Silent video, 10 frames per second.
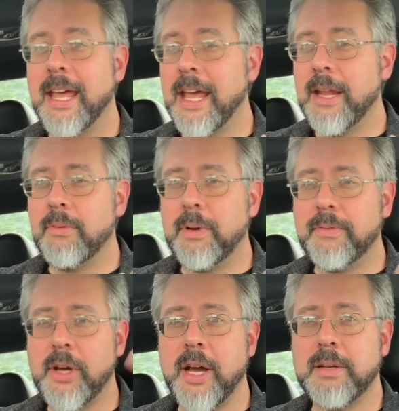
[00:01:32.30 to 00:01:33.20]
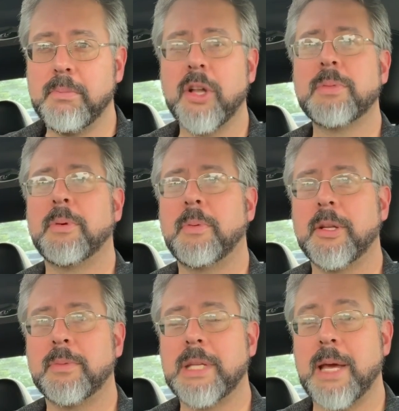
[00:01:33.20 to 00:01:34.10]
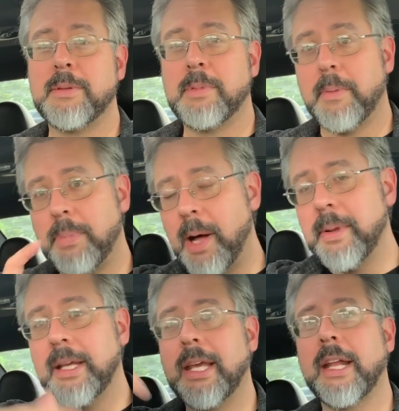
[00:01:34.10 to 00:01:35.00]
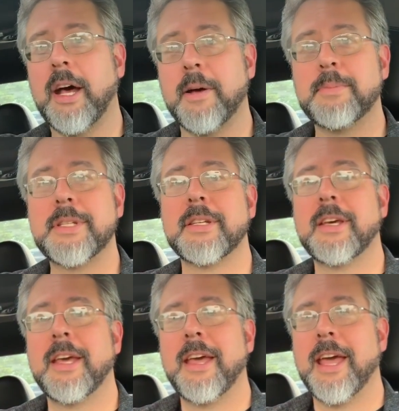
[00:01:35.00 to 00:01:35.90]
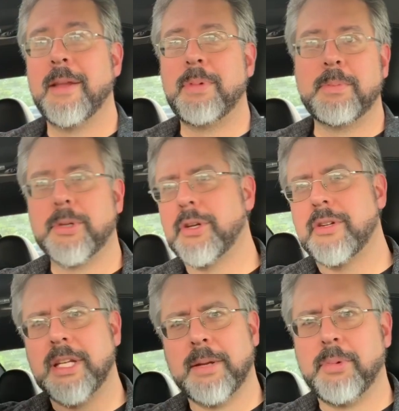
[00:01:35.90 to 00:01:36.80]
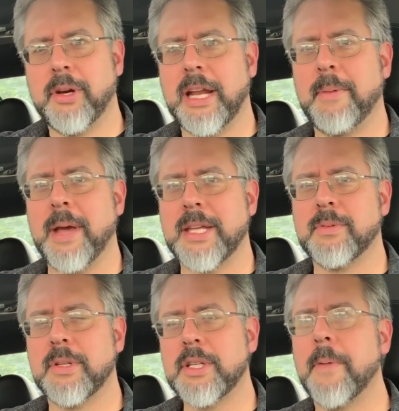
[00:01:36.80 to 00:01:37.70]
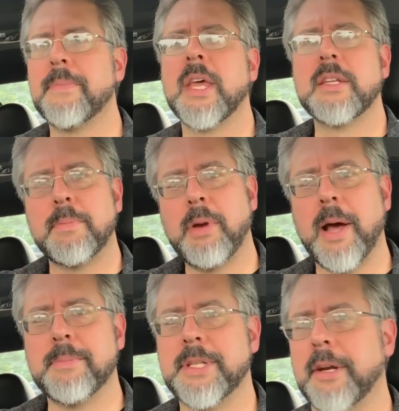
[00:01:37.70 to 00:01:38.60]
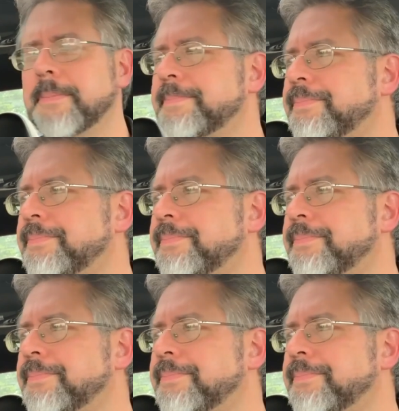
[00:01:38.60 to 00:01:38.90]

And we've talked multiple, multiple times about public GitHubs and people searching and pulling out passwords. So some problems there.